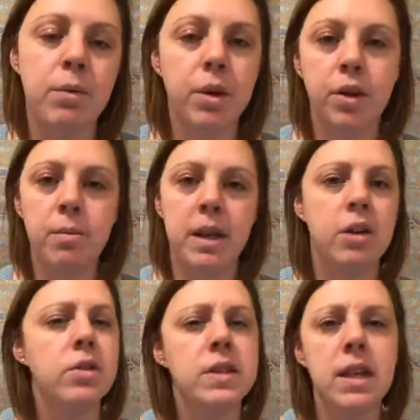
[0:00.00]
We're human.
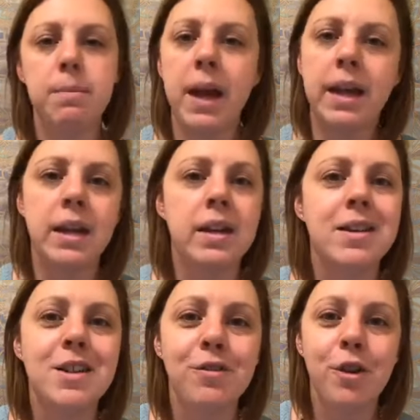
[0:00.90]
It'll sneak back in a
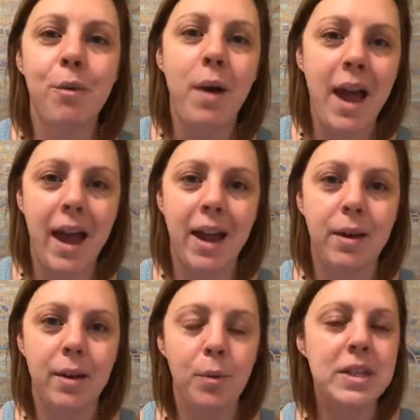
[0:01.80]
different way.